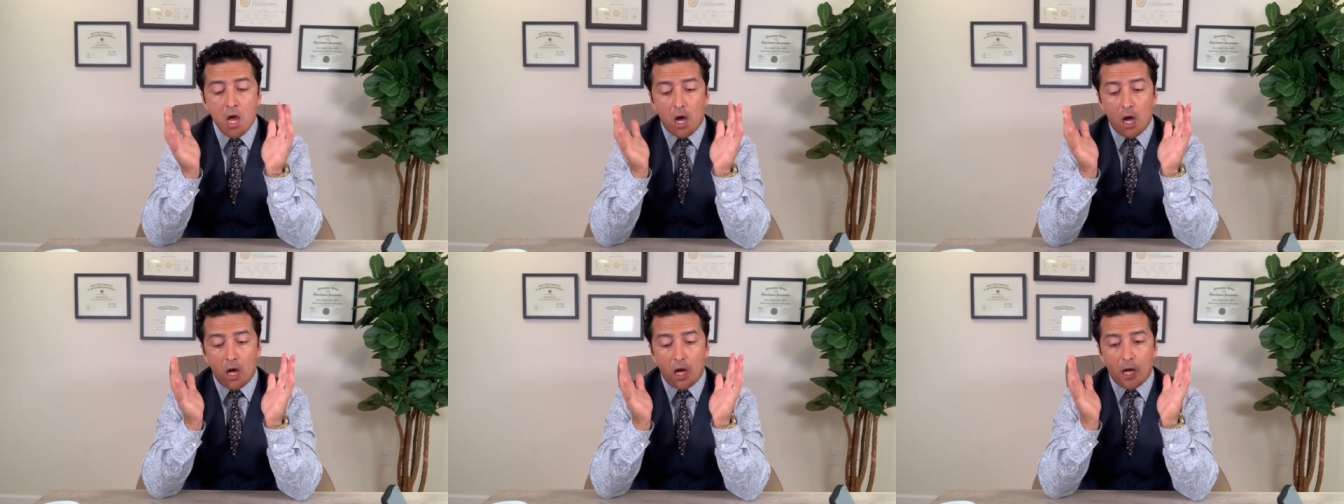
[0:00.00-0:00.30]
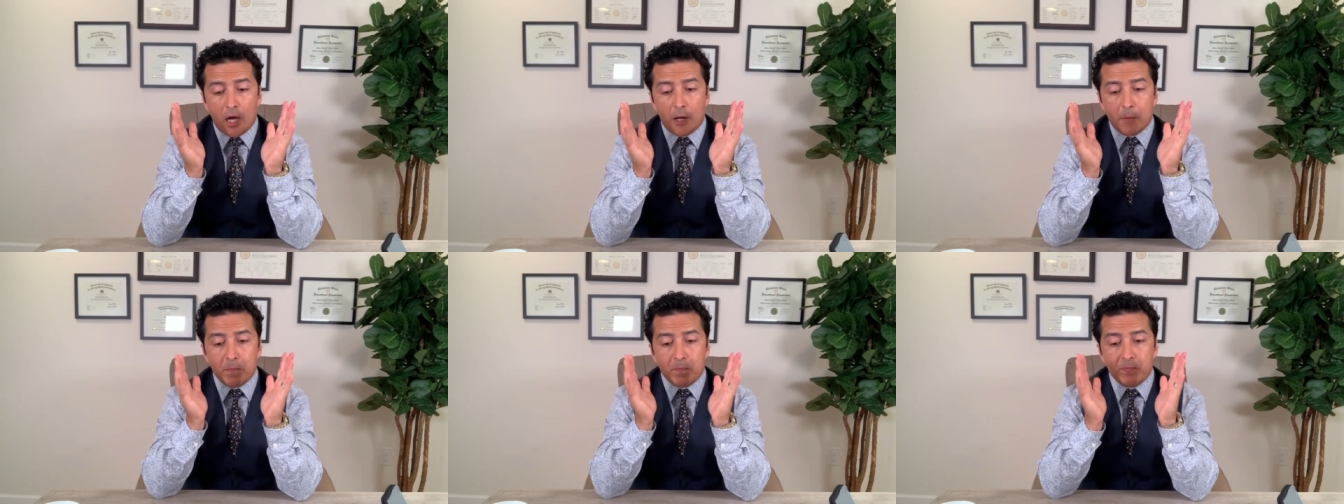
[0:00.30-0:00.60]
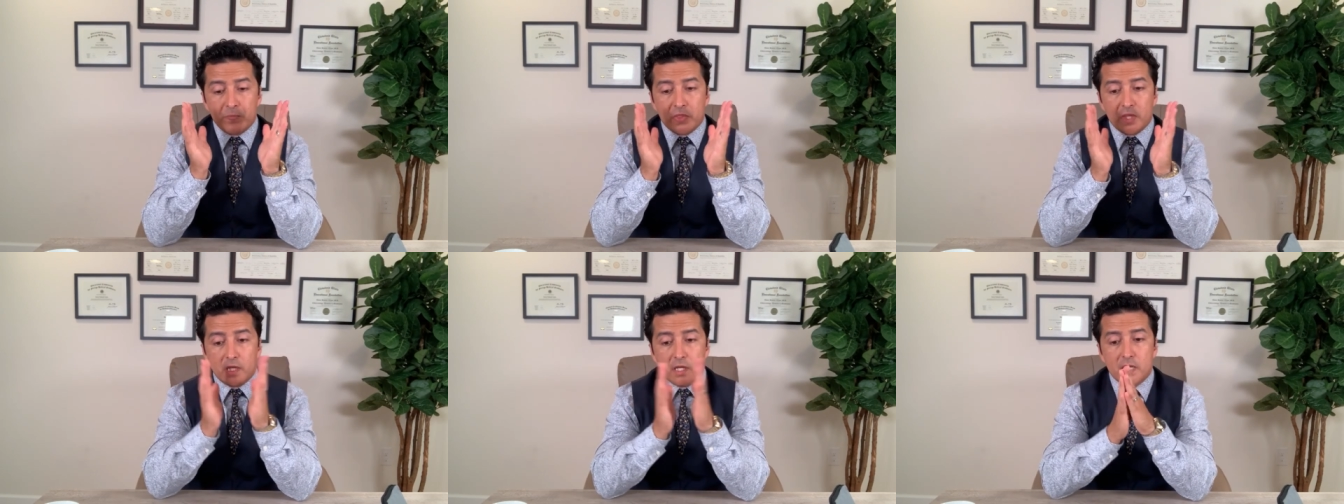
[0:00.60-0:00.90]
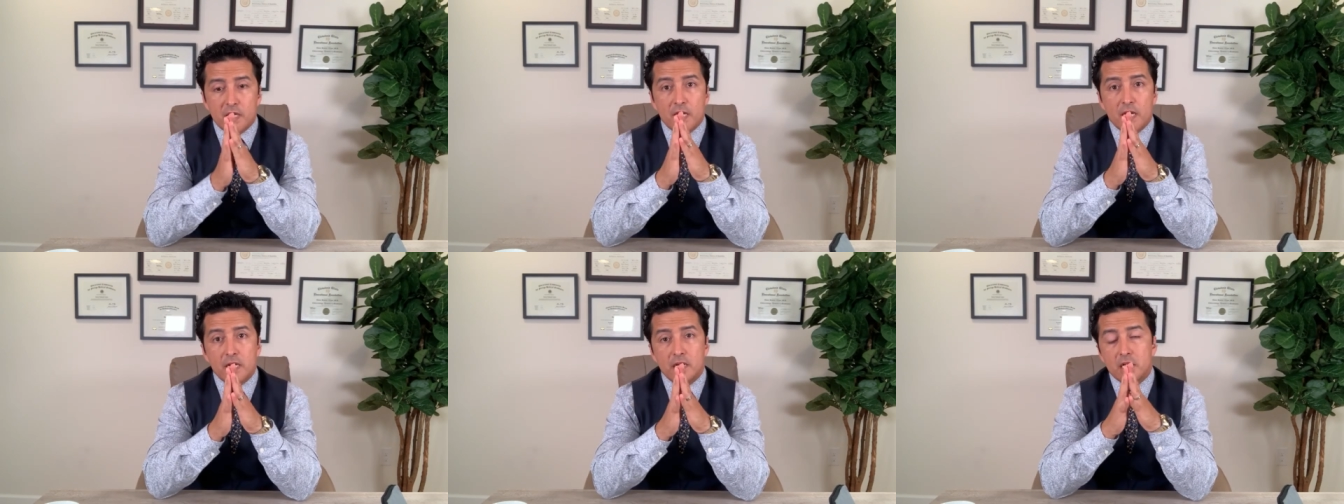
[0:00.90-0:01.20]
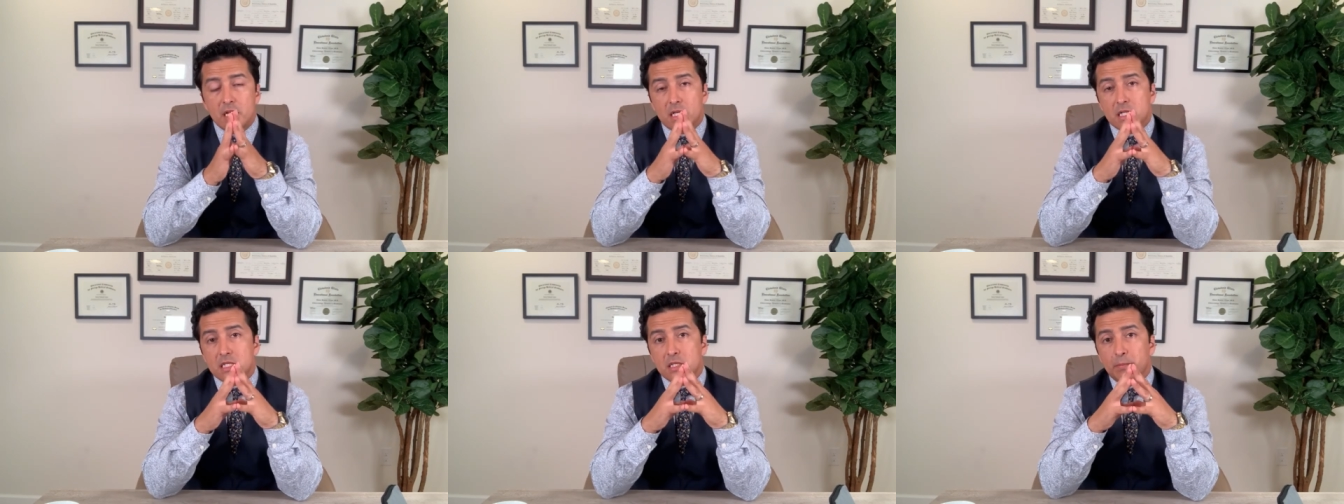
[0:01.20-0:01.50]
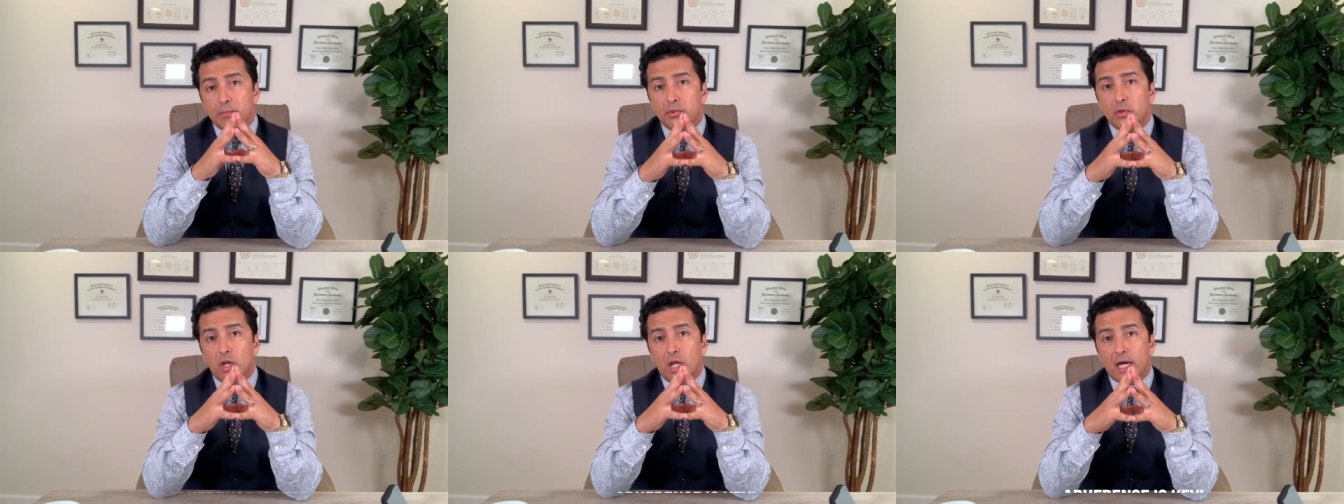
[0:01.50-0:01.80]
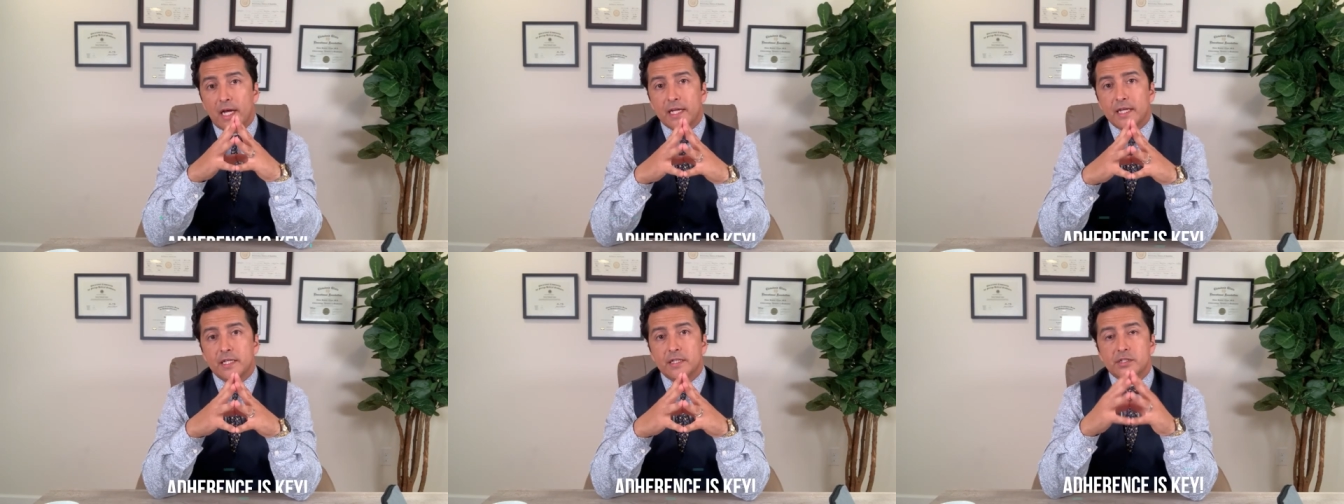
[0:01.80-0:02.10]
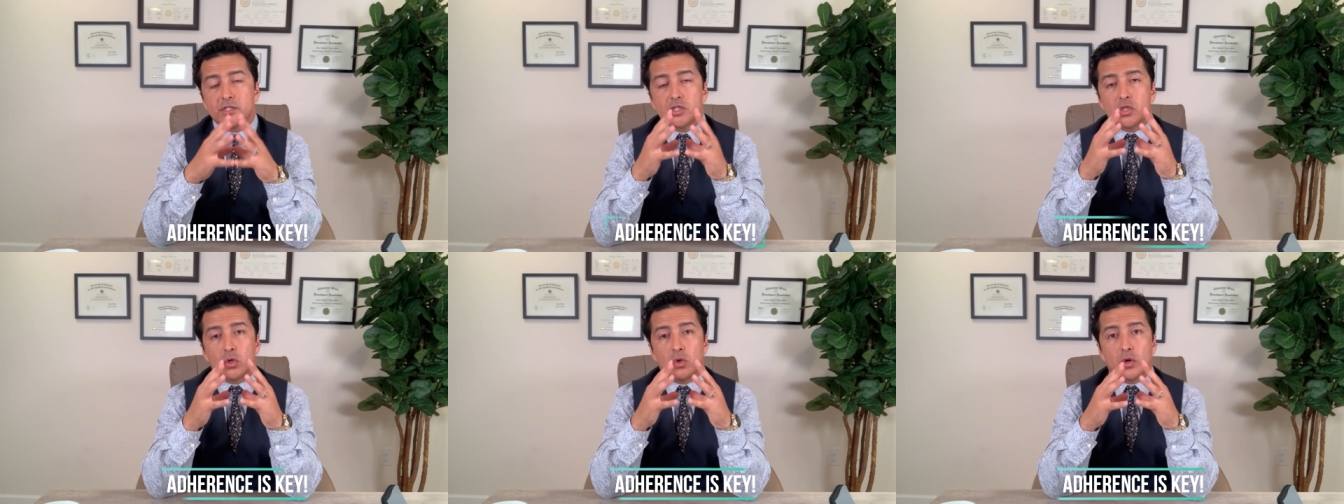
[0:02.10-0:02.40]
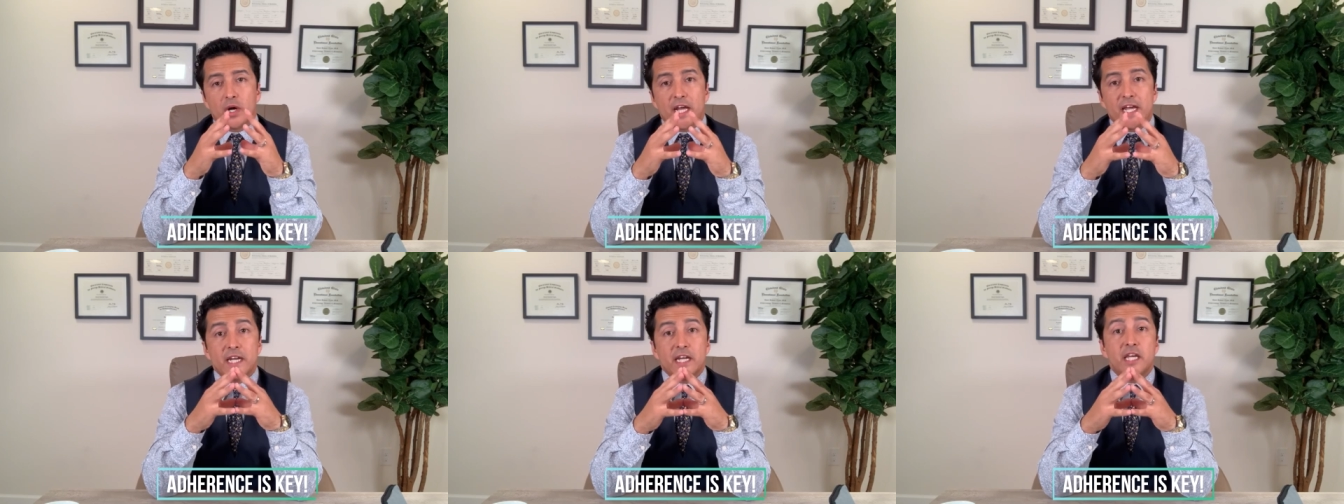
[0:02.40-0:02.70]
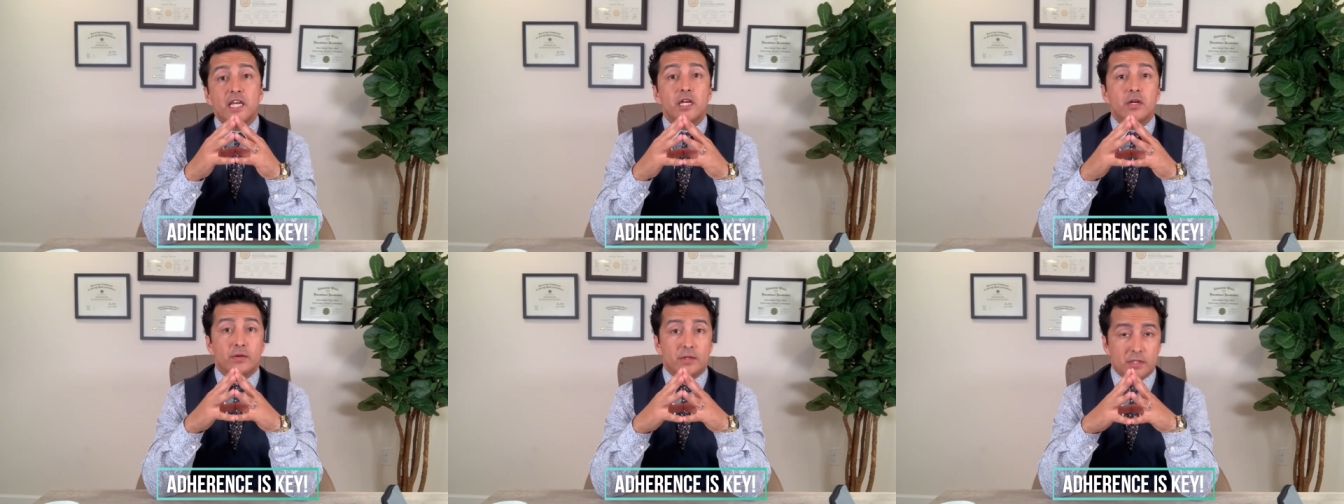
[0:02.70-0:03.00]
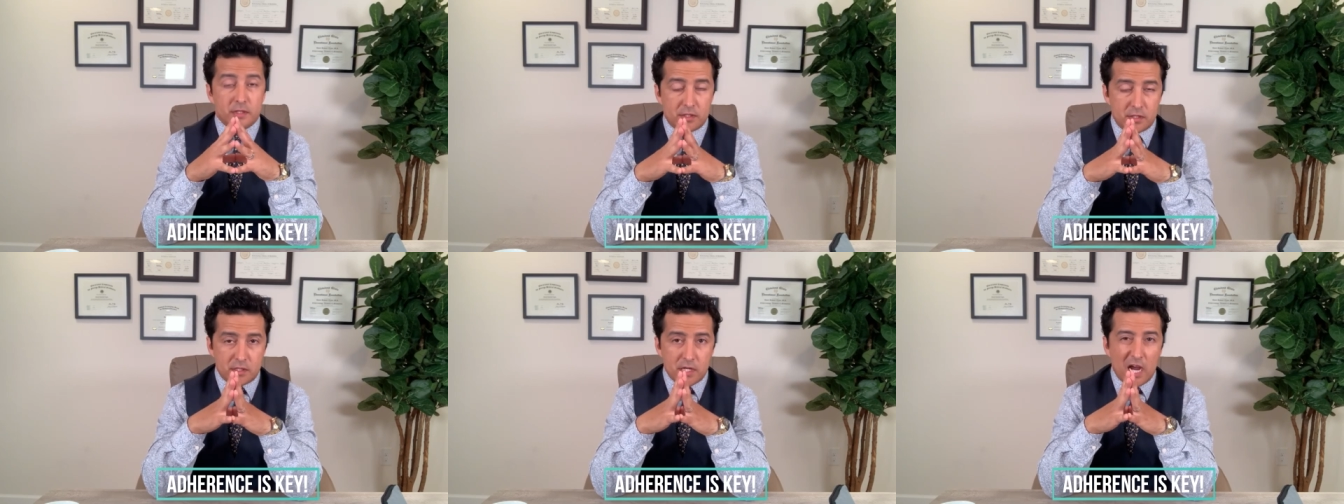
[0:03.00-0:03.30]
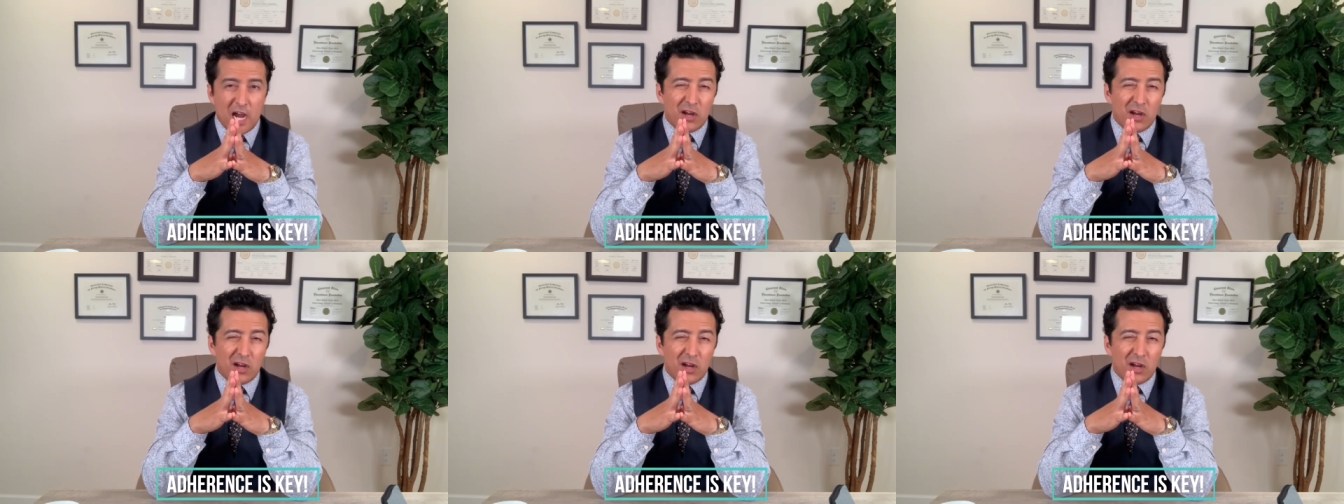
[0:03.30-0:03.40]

Um, again, the compliance or adherence.